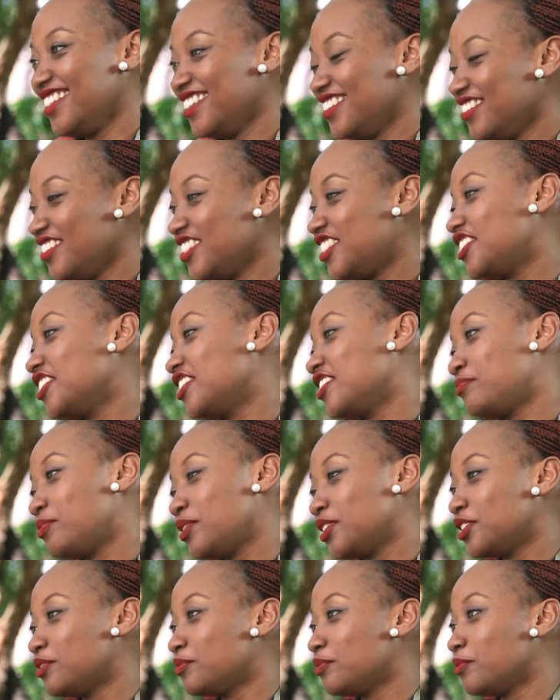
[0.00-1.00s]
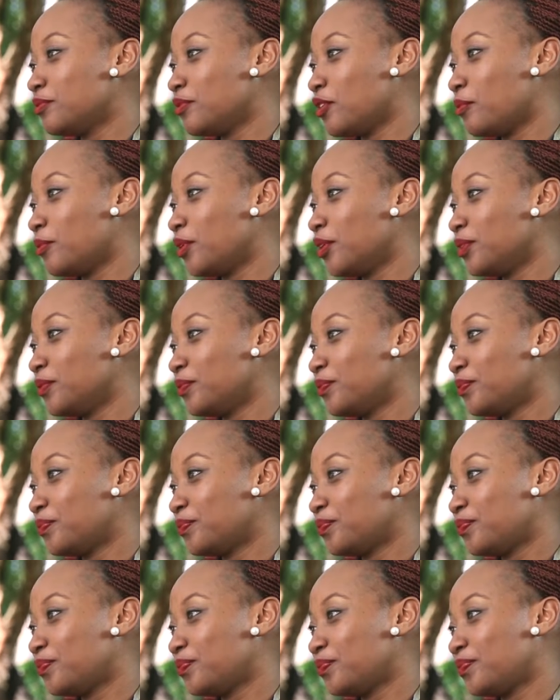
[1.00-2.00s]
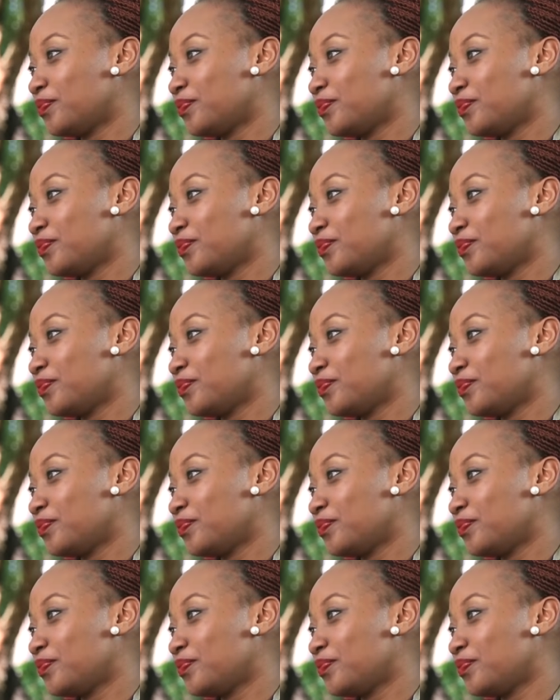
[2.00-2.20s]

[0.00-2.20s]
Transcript: Which is pretty. But we normal. keep it moving because this is